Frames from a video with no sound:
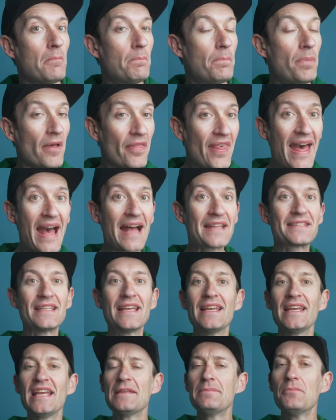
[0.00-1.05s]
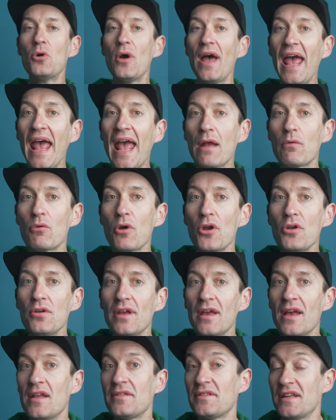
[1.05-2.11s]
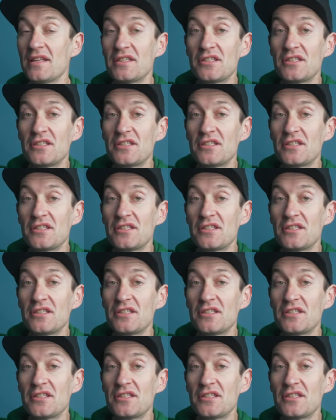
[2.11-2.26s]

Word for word: but that is more aero than a